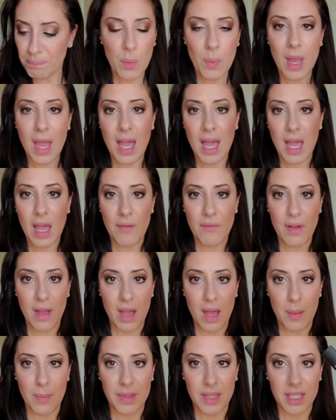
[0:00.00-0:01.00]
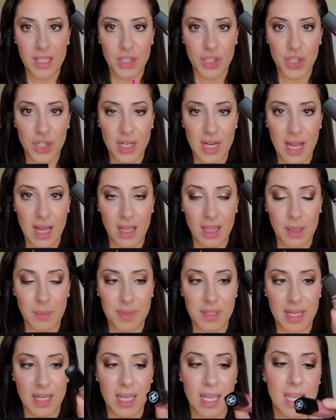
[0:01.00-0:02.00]
We have this Chanel
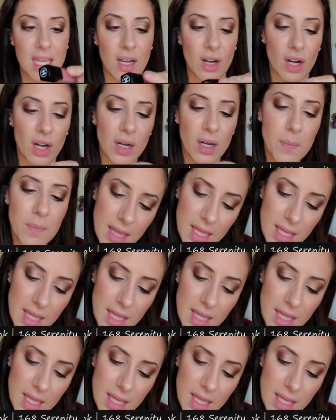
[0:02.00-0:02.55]
lipstick here.